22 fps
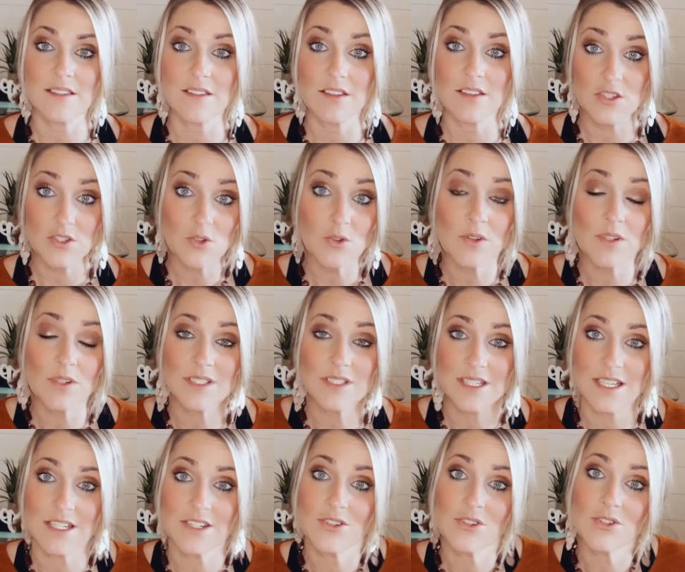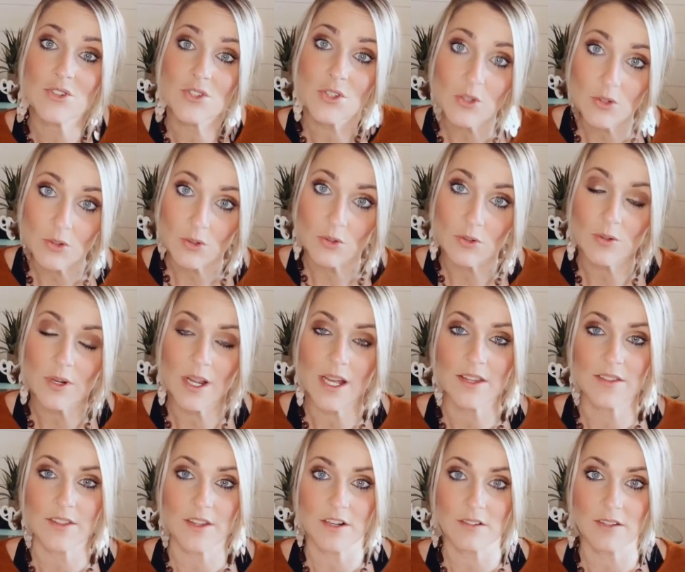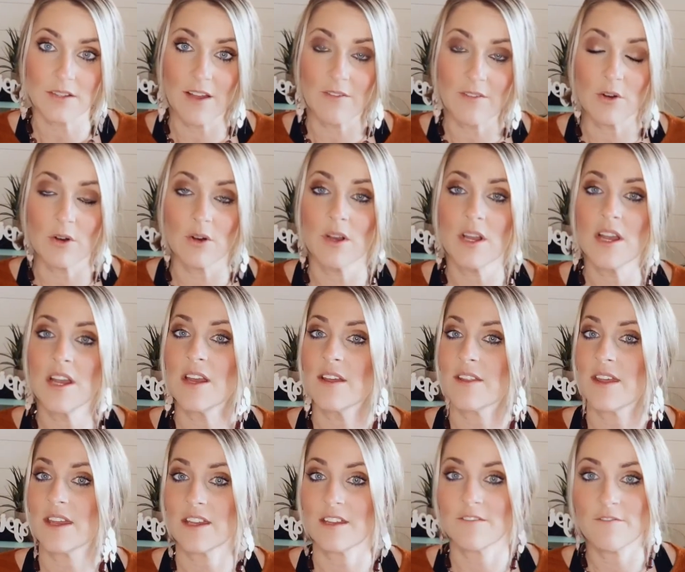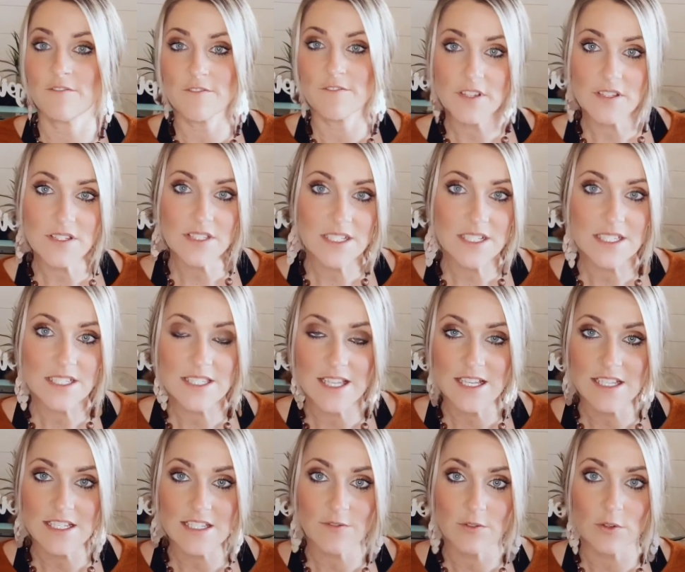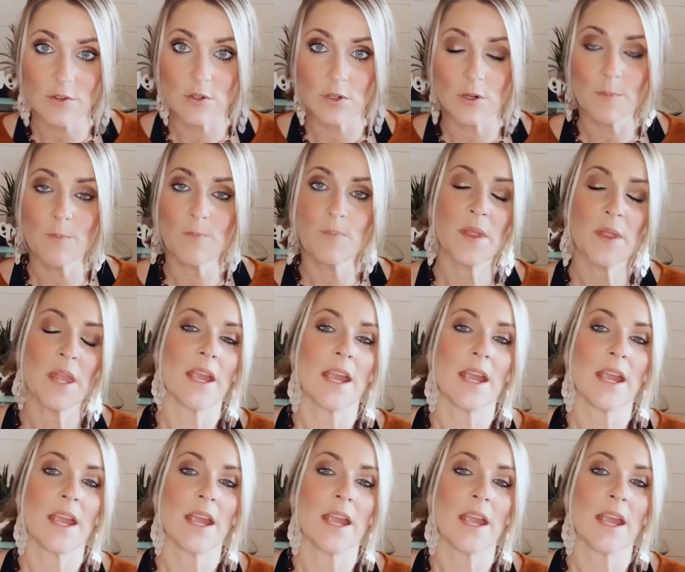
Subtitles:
the students can do at their level, they can feel successful,